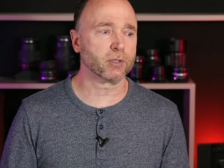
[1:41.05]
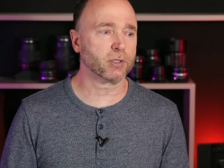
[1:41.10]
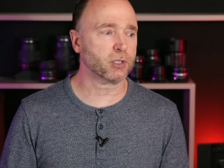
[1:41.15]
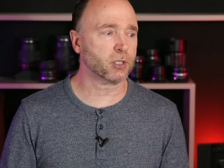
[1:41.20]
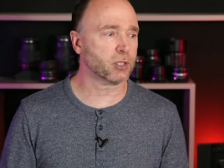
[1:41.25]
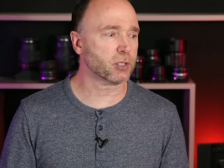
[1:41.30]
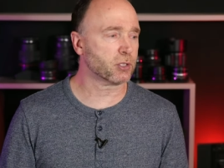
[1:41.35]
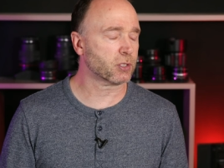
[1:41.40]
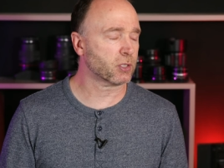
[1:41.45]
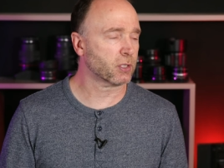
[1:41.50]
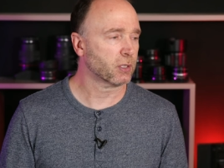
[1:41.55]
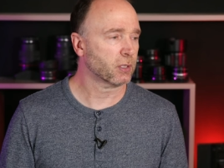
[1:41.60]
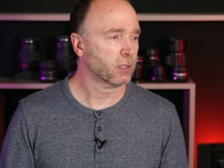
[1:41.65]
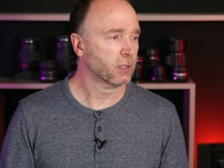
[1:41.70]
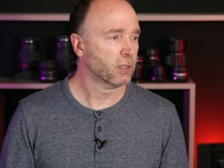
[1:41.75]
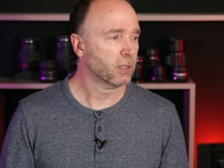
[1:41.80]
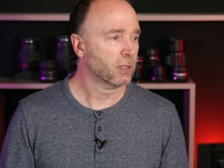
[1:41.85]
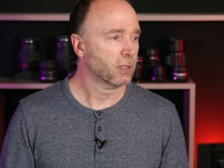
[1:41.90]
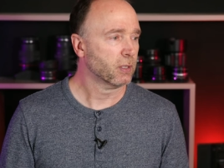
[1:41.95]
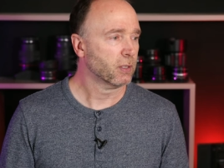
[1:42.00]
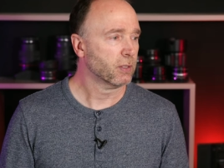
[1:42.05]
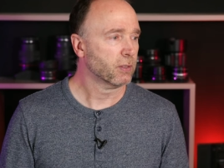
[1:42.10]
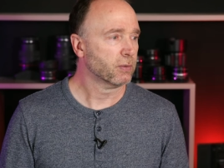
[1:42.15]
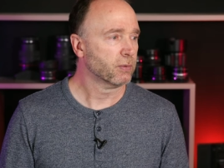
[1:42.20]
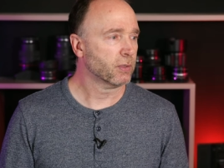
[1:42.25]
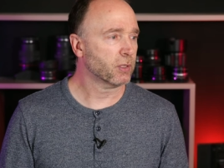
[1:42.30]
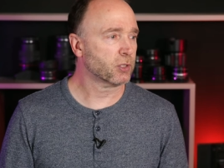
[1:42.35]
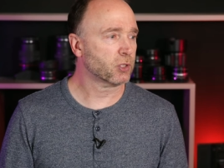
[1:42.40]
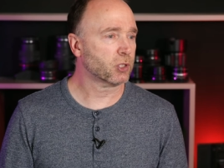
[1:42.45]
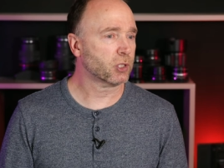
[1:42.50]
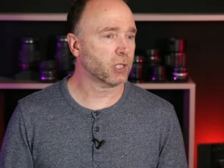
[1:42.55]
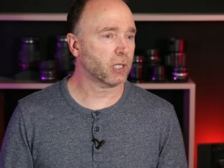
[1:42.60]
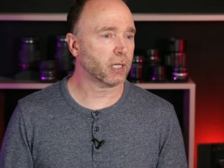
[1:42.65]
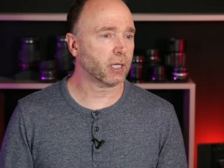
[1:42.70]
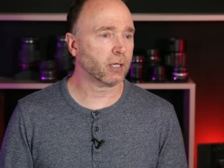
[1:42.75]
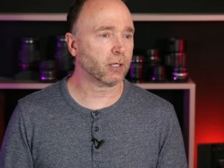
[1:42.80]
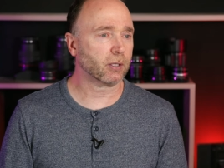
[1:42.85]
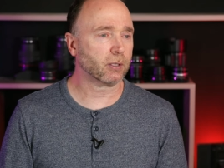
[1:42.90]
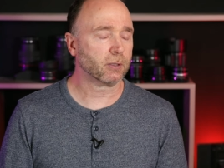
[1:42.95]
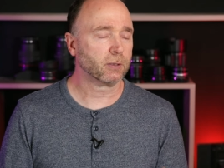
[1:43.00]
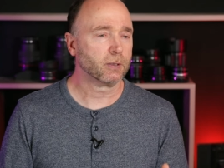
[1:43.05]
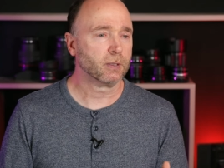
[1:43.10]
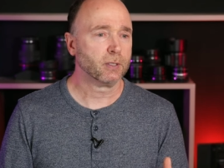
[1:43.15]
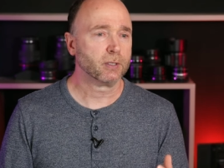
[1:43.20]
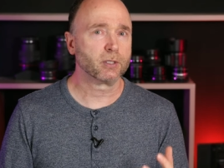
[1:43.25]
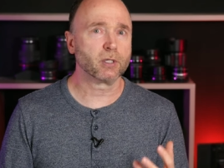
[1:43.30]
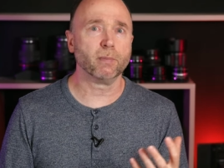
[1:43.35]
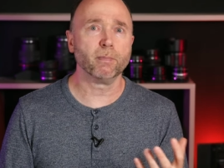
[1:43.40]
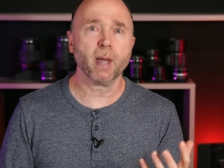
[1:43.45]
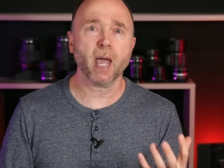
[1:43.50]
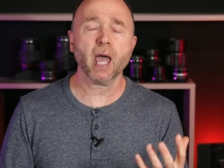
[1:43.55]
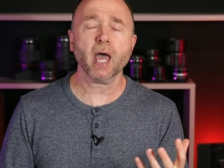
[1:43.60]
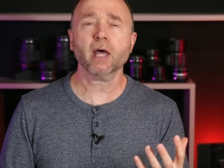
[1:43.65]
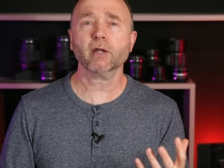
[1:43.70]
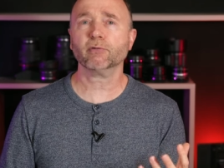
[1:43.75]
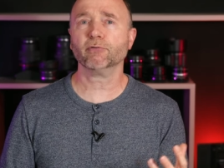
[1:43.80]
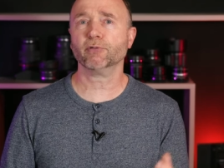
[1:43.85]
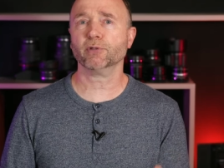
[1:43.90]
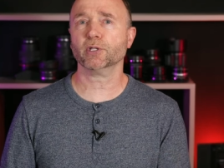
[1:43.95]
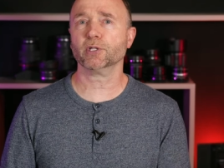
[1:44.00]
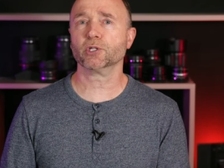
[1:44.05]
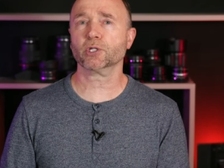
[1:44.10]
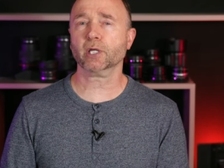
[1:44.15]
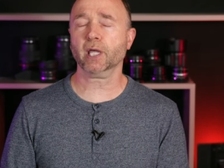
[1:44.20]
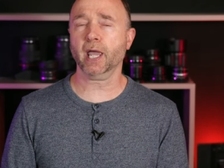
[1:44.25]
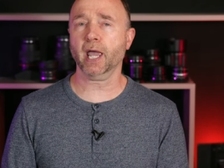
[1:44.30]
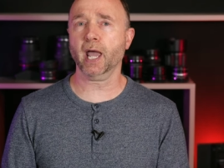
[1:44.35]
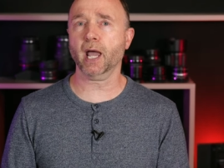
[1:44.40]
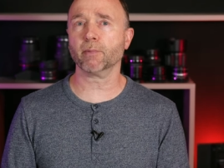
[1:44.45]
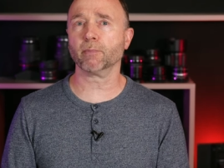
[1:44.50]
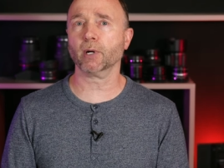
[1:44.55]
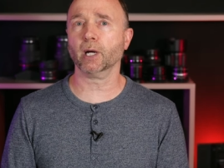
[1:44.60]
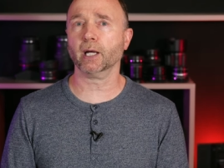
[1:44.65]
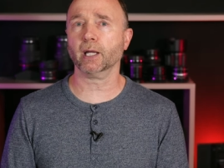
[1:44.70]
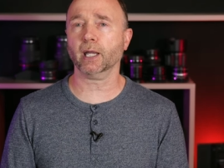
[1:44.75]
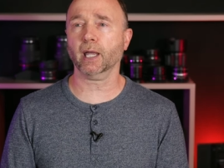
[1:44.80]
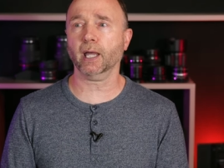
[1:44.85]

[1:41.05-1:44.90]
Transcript: Just the sheer demand for this camera.